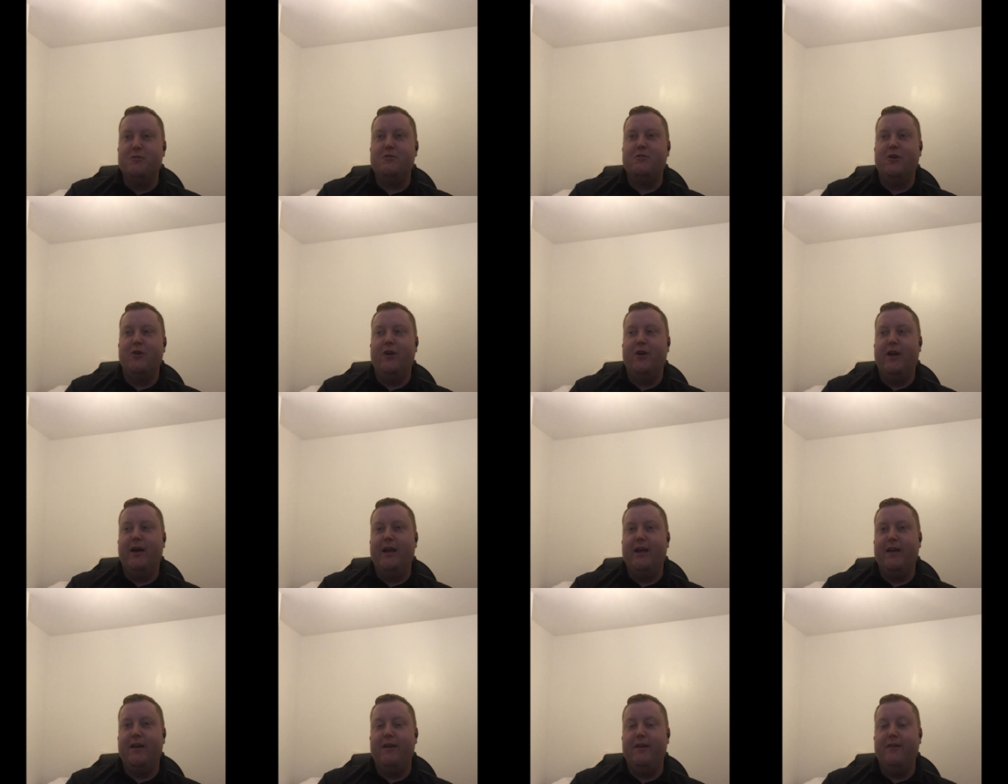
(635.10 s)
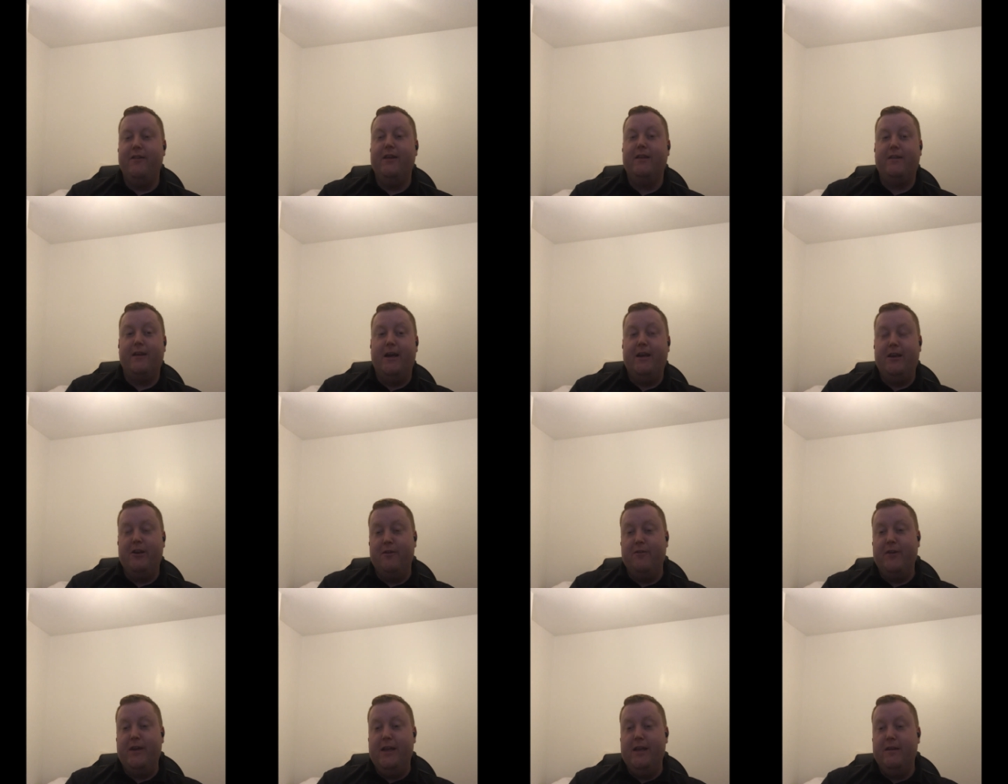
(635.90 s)
also like this idea
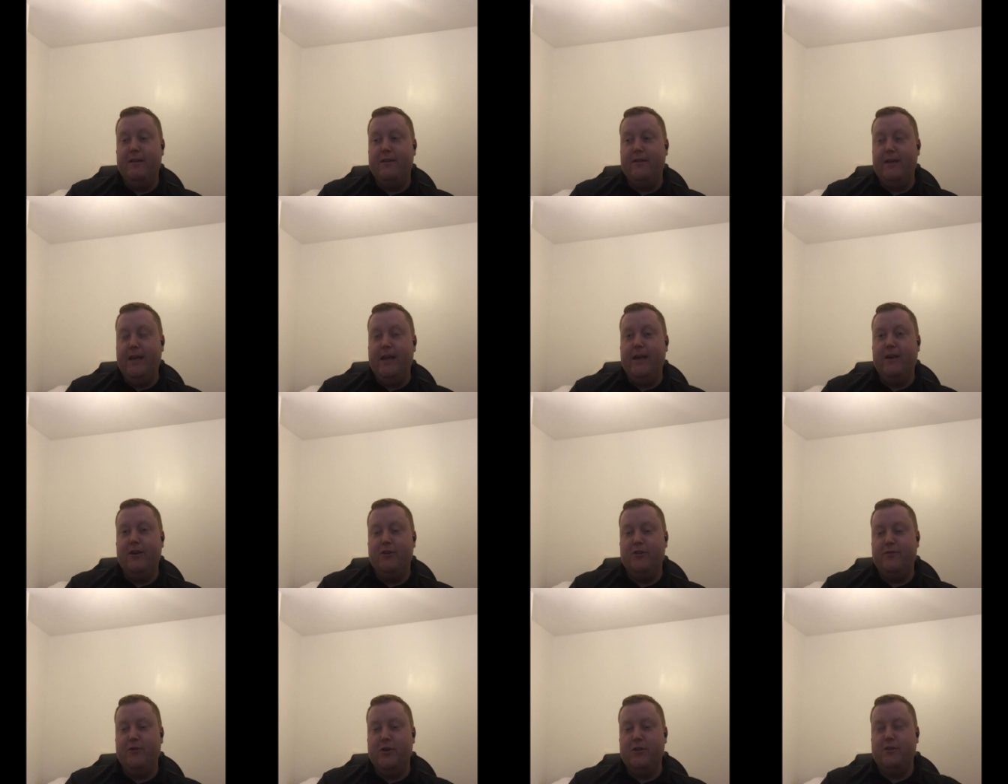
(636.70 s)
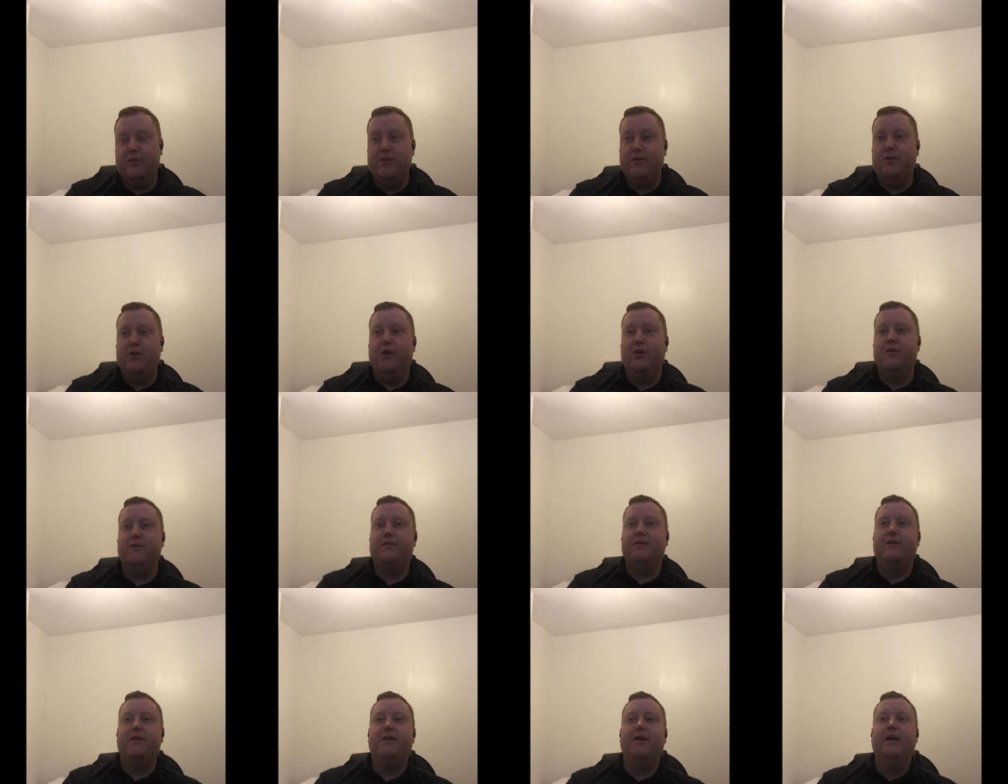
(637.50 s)
of it is English versus
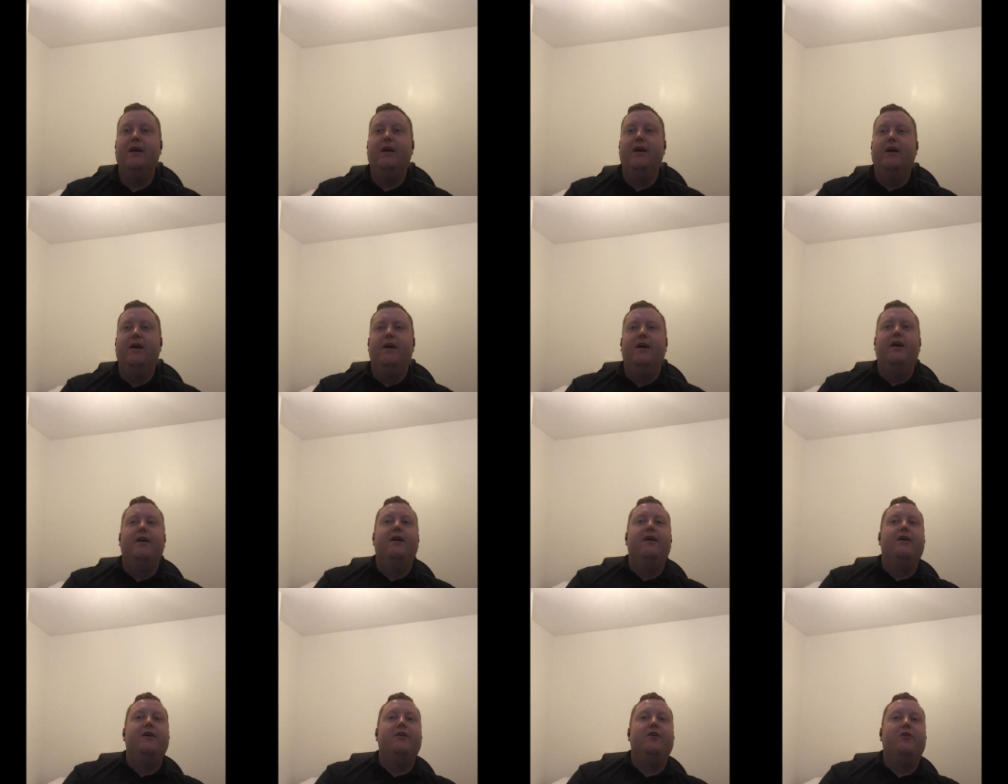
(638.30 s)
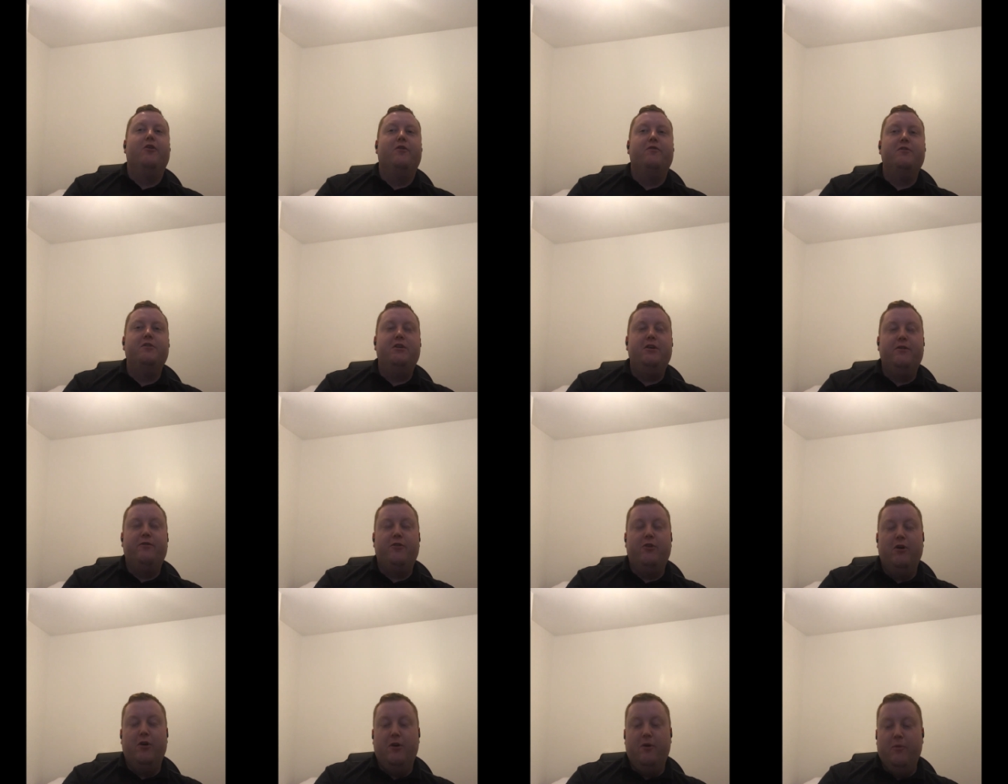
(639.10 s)
Scots, and obviously you've
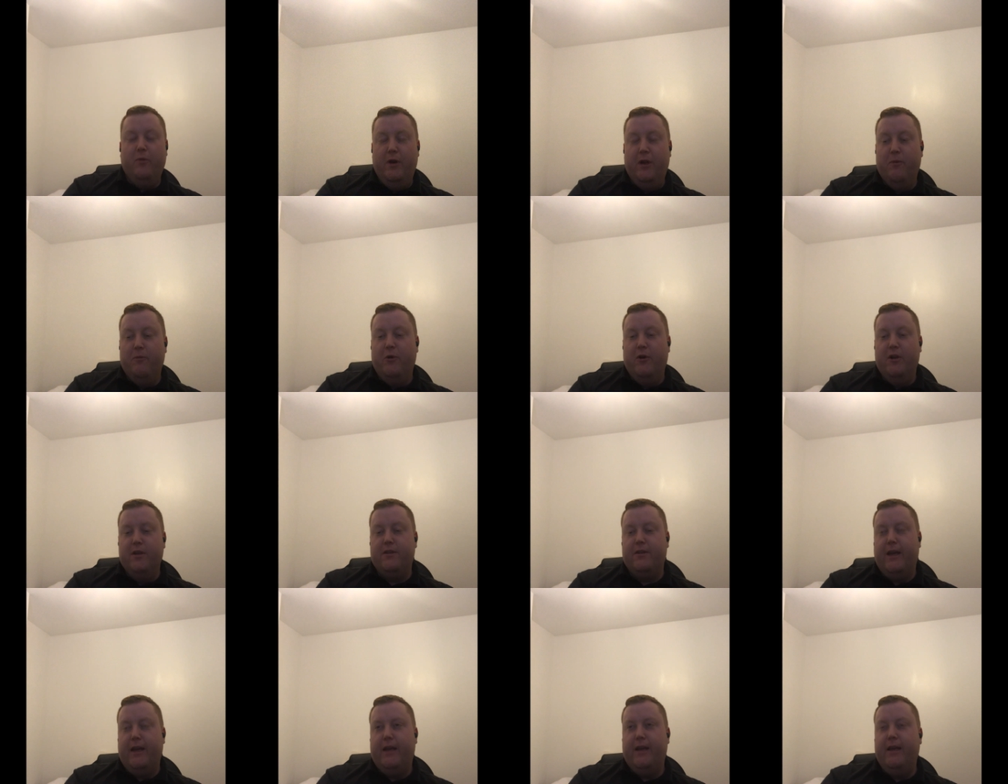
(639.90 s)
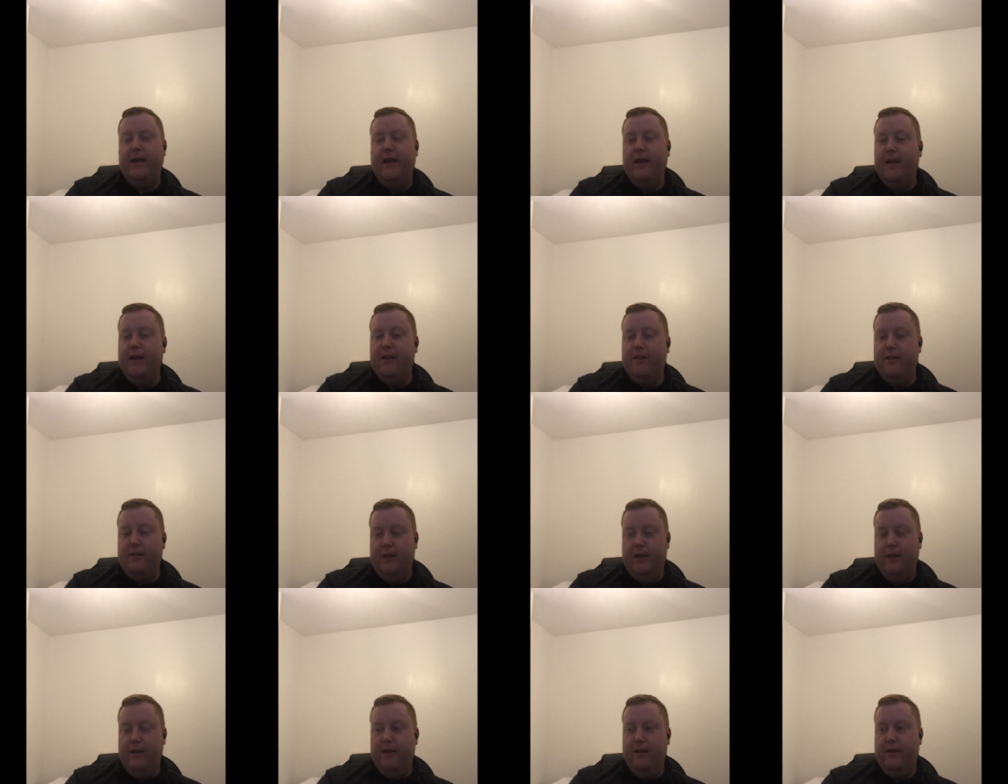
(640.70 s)
got William Wallace like killing
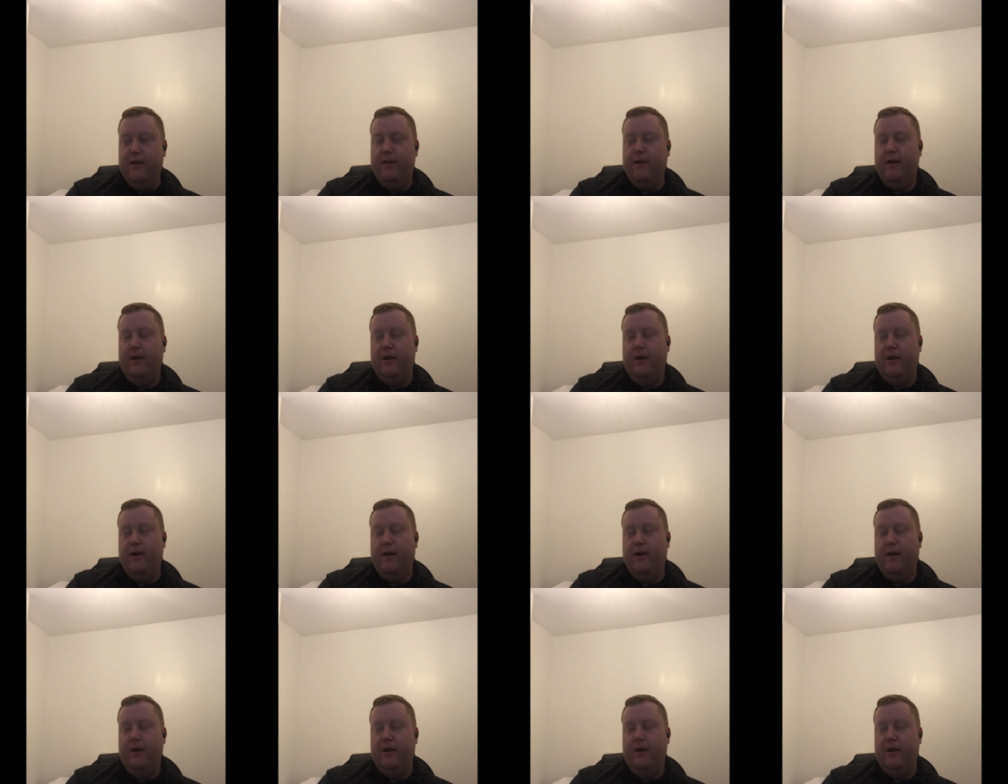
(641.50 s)
the